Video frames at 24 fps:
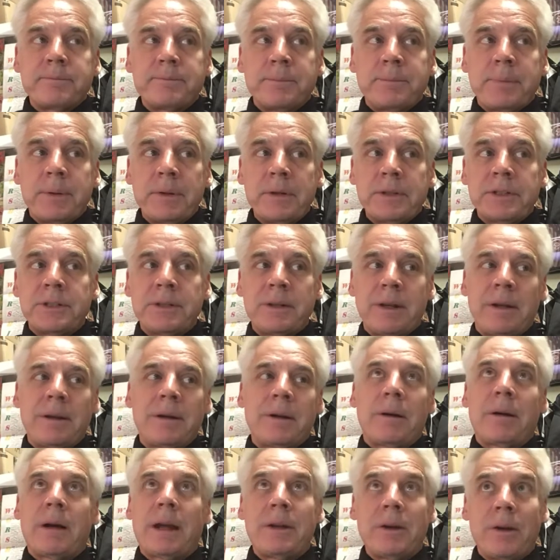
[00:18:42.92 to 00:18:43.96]
push, I
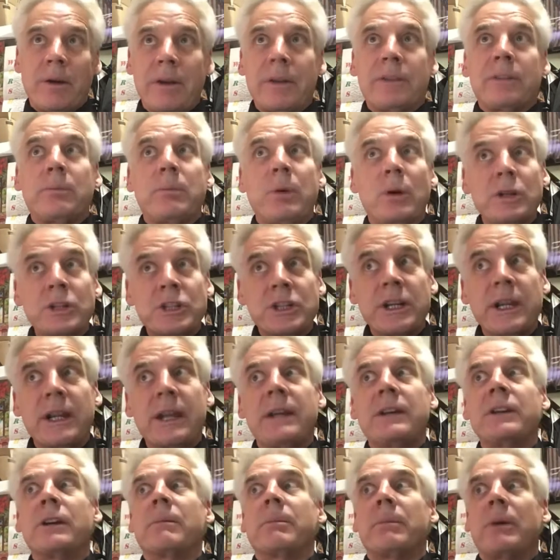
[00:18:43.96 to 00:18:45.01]
know it's
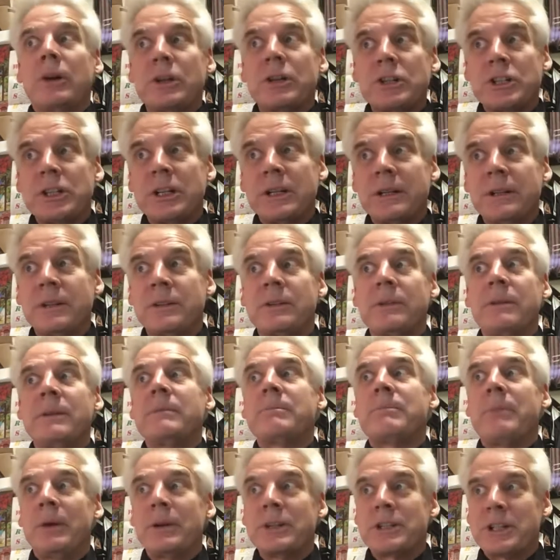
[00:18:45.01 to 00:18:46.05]
pushing, and you're pushing,
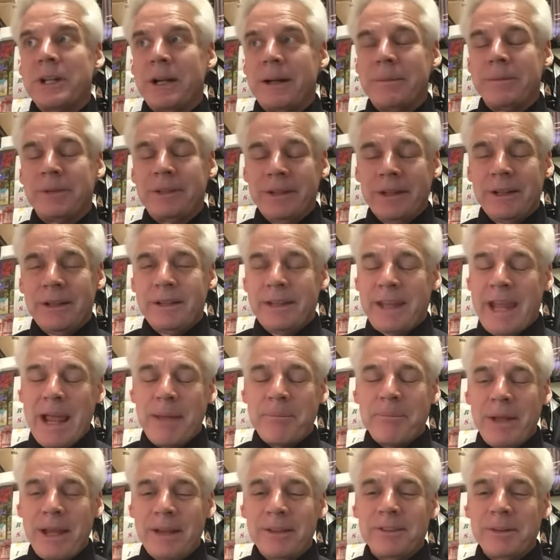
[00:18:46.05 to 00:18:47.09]
doing push-ups. You
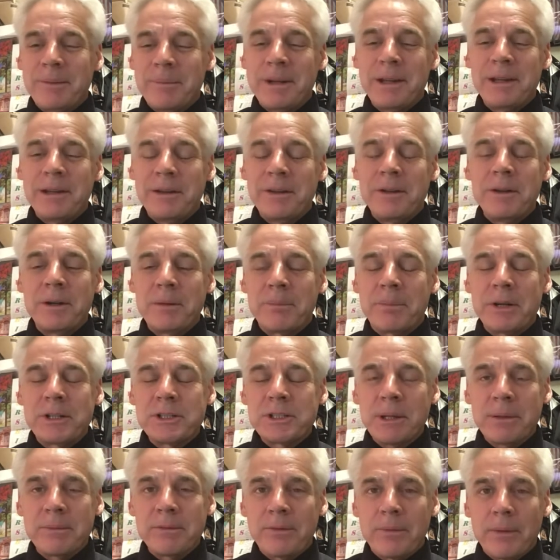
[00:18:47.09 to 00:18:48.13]
can't pay somebody to do your
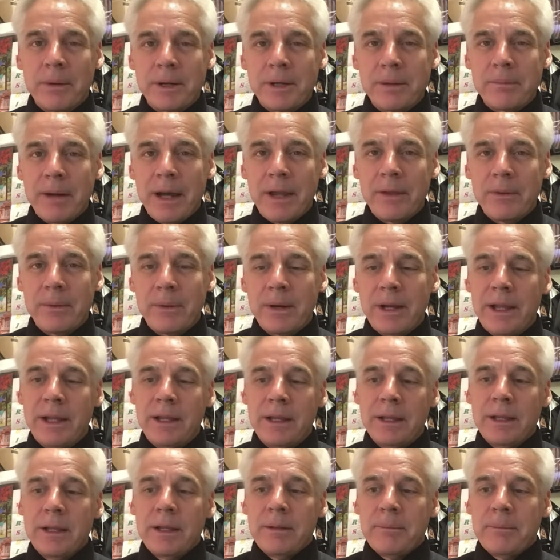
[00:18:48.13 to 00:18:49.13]
push-ups for you, by the way.